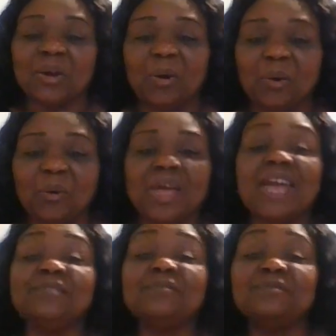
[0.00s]
go
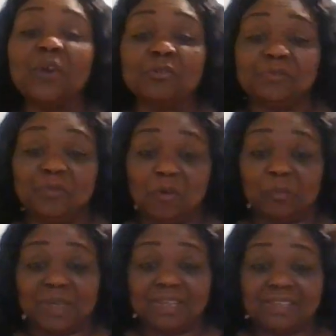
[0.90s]
and vote
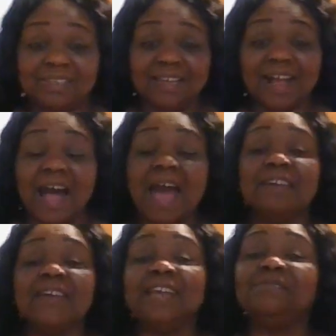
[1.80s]
for me.
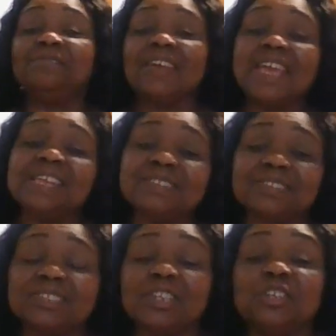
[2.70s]
I
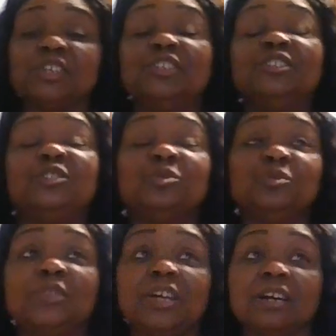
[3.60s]
advance
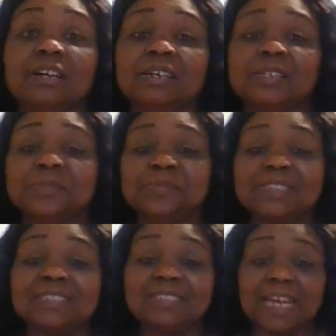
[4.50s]
to the
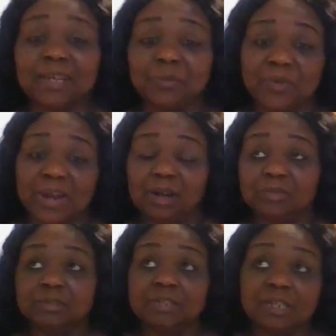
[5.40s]
second
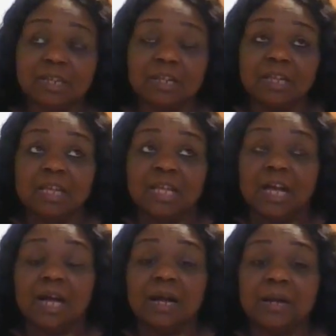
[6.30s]
round,
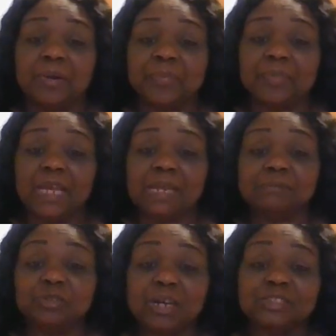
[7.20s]
um, and
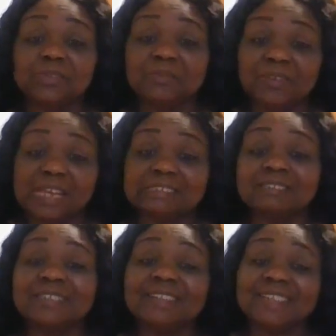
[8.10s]
I'm trying to advance
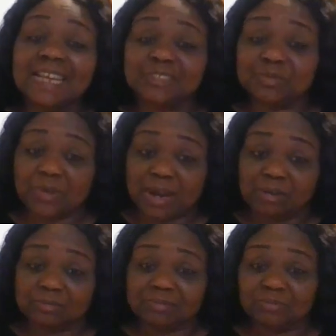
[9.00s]
to the next
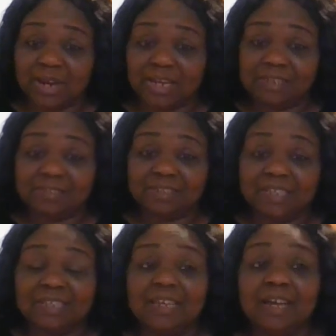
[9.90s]
round, right?
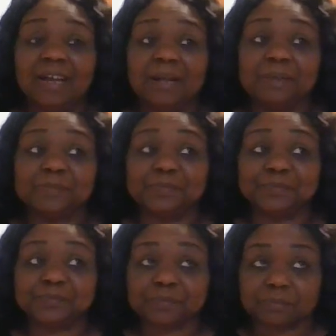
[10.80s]

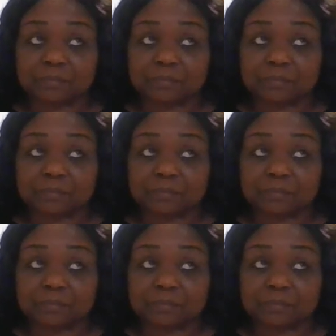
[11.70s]
Um,